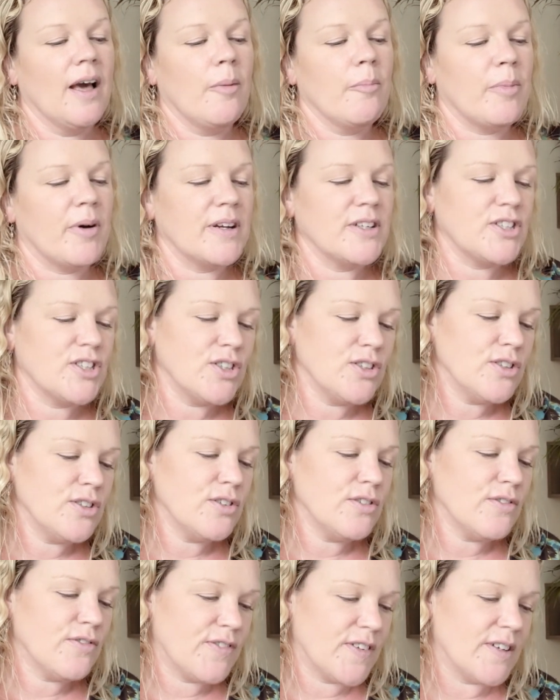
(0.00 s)
but I
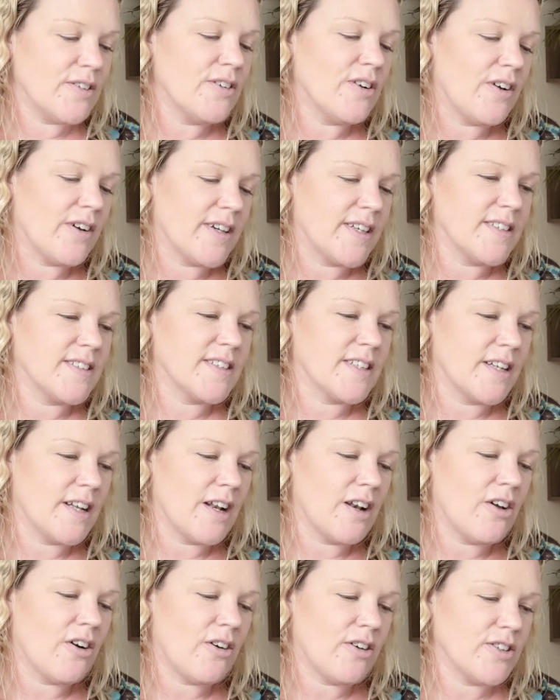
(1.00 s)
do feel like it's going to
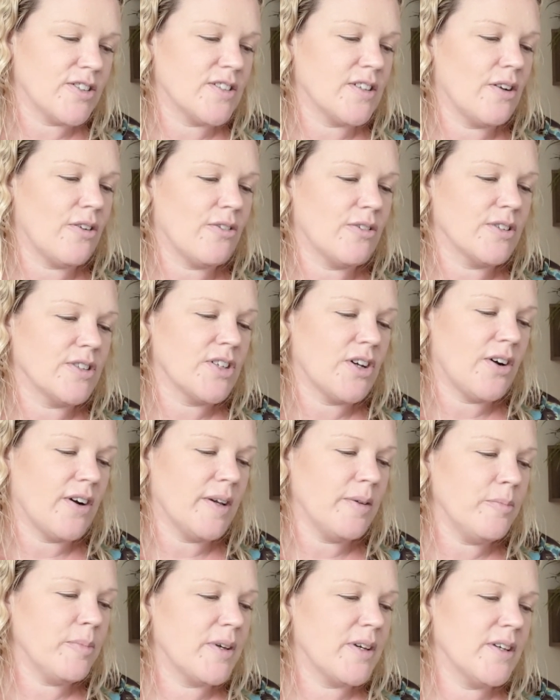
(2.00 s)
last a long
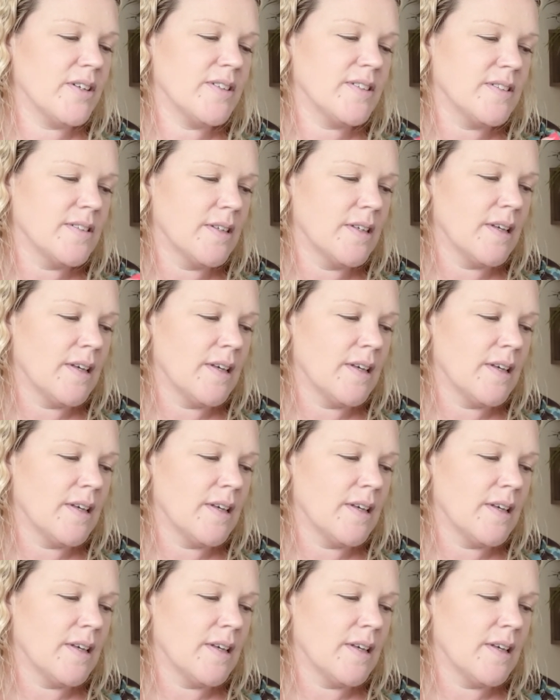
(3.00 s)
time, because